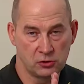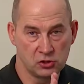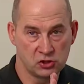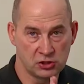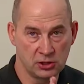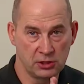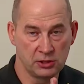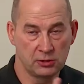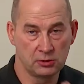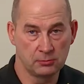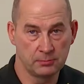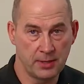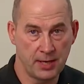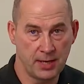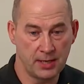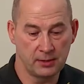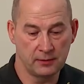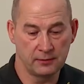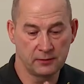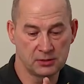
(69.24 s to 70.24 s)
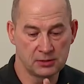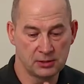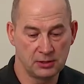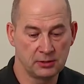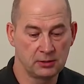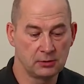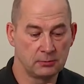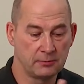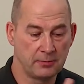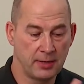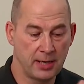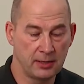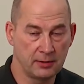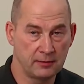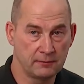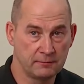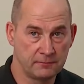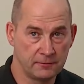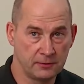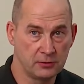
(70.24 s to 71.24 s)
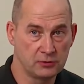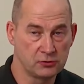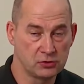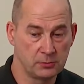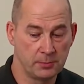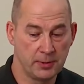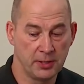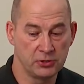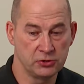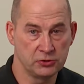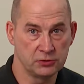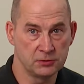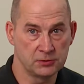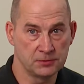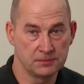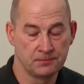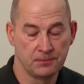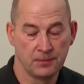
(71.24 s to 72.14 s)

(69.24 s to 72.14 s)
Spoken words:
the silicone bag and the silicone bag fills the patient.